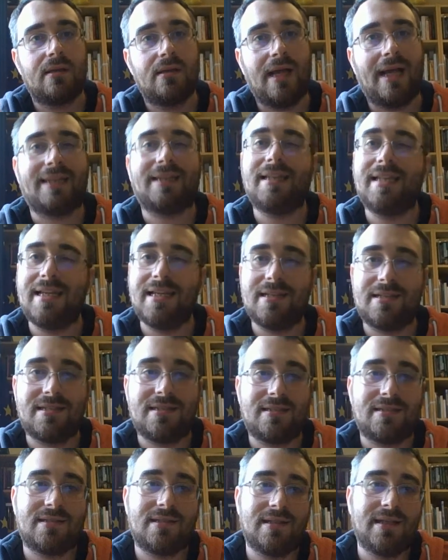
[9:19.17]
at
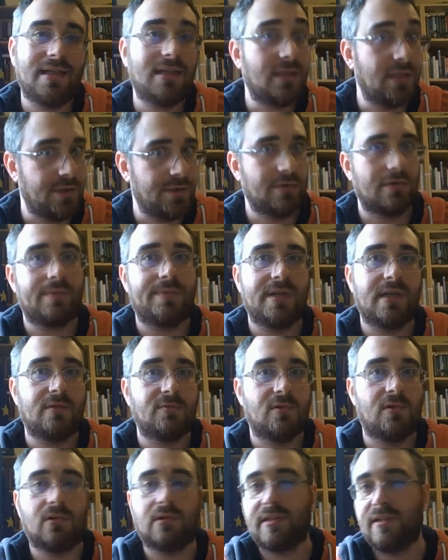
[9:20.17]
least in the European
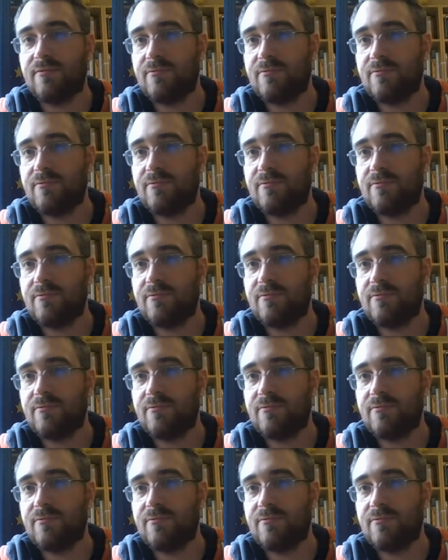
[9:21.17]
world.